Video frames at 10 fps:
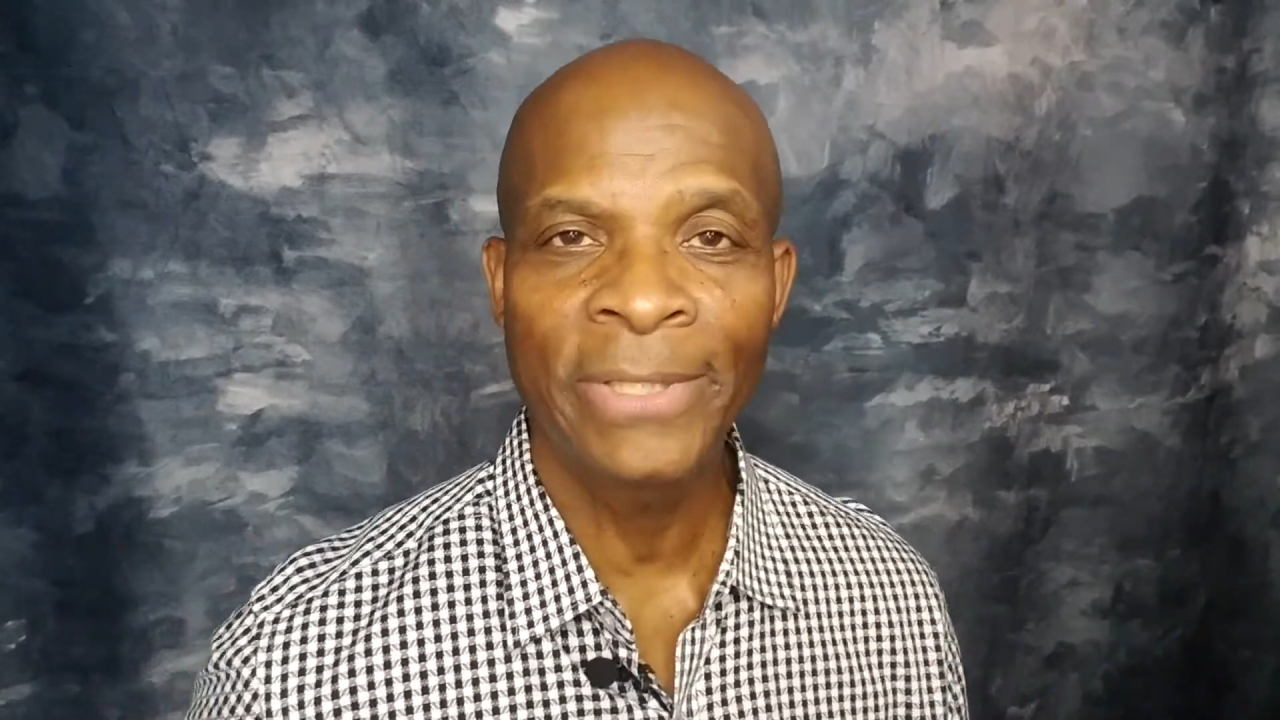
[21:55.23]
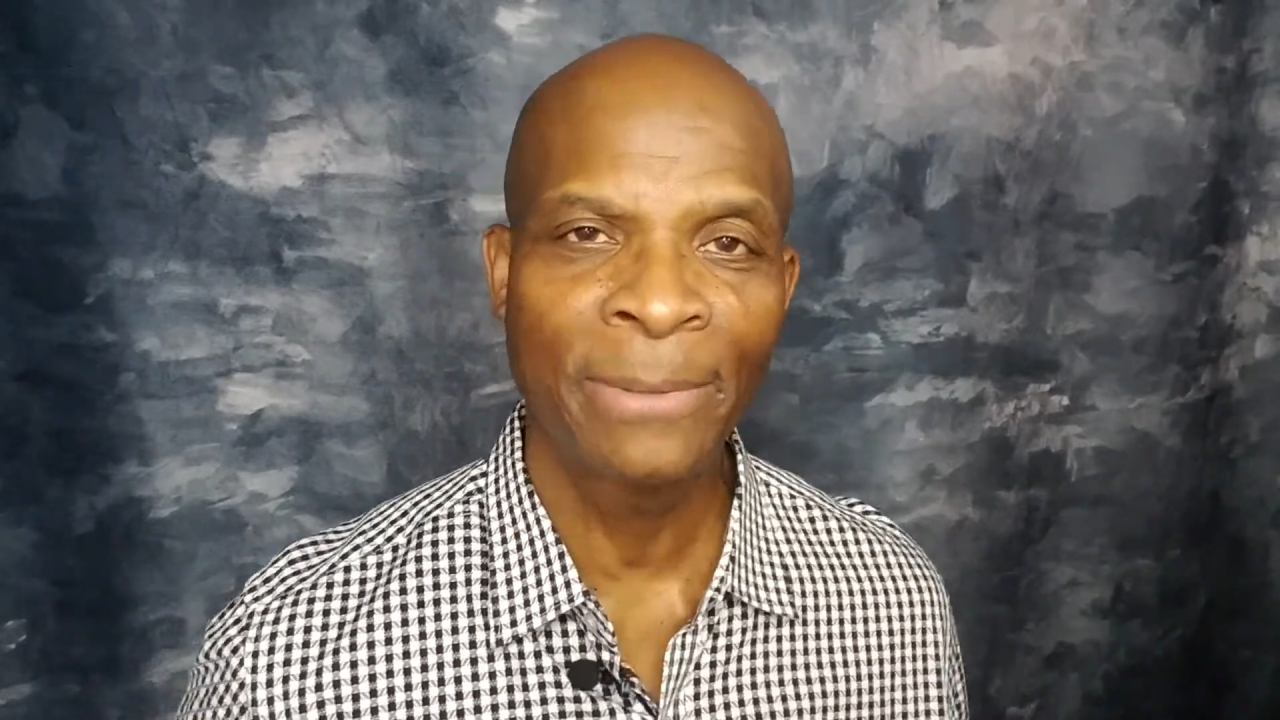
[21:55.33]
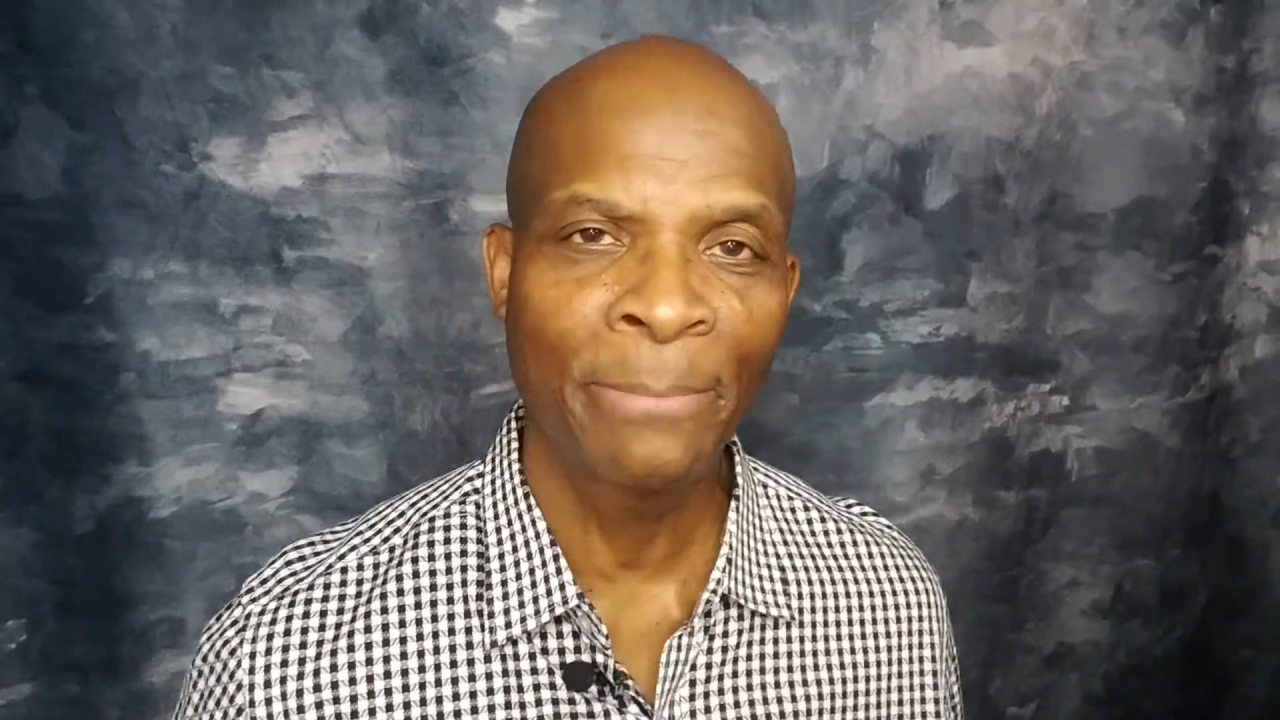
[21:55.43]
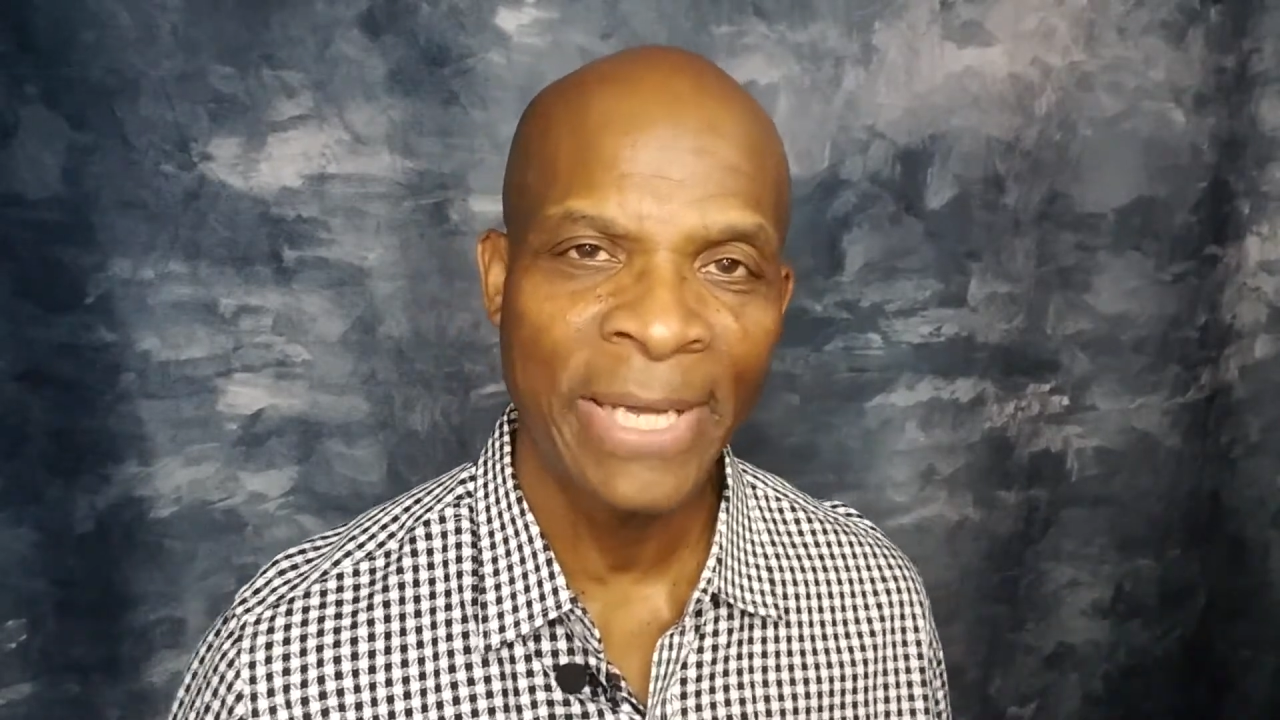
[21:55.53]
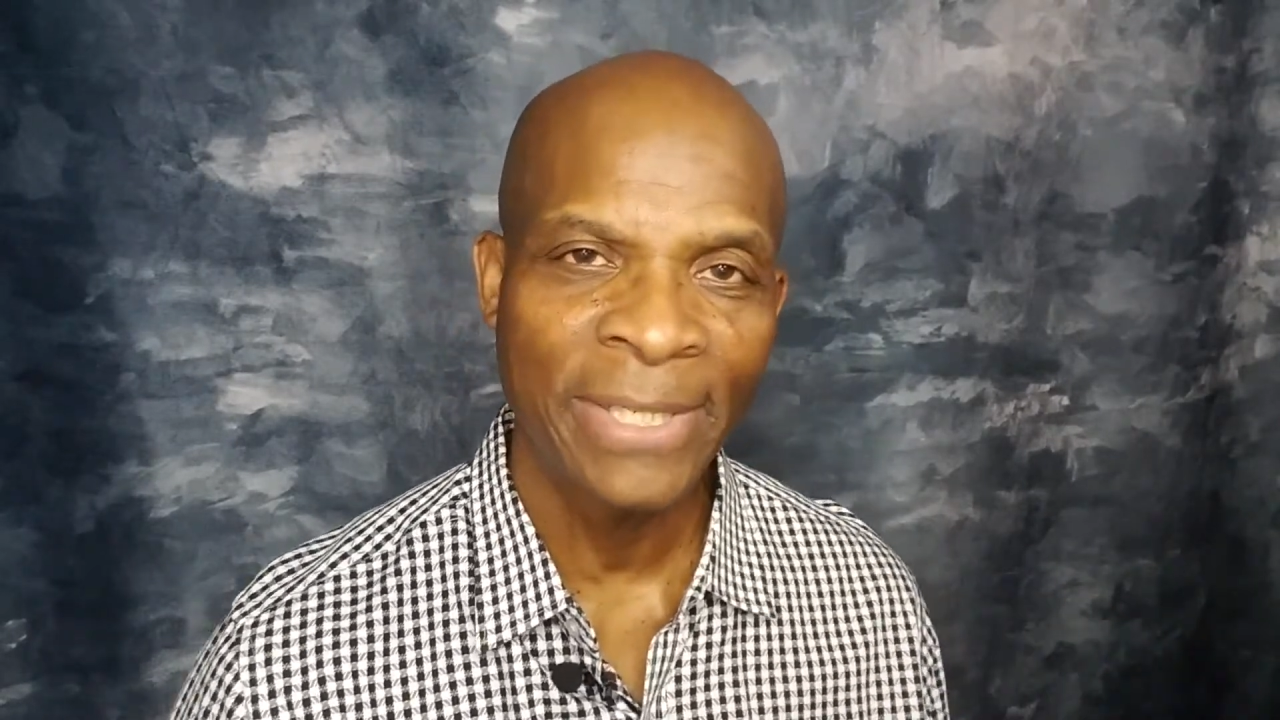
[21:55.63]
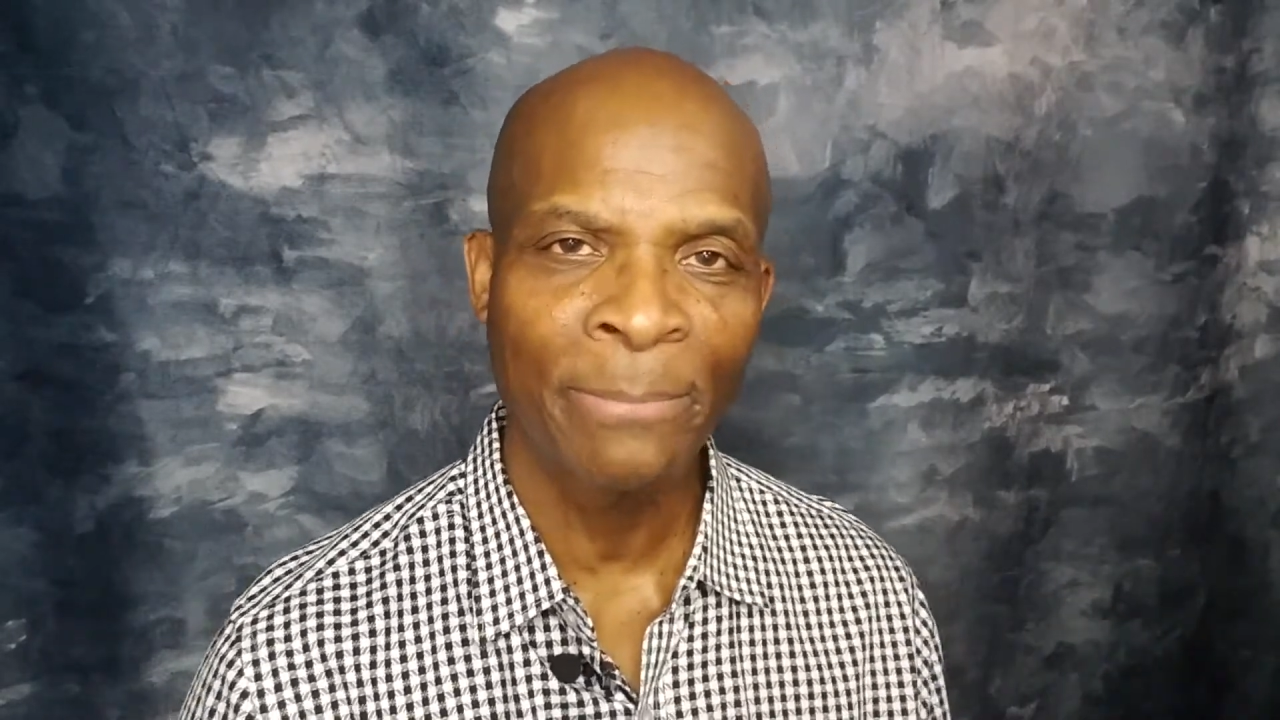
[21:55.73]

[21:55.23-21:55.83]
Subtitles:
demonic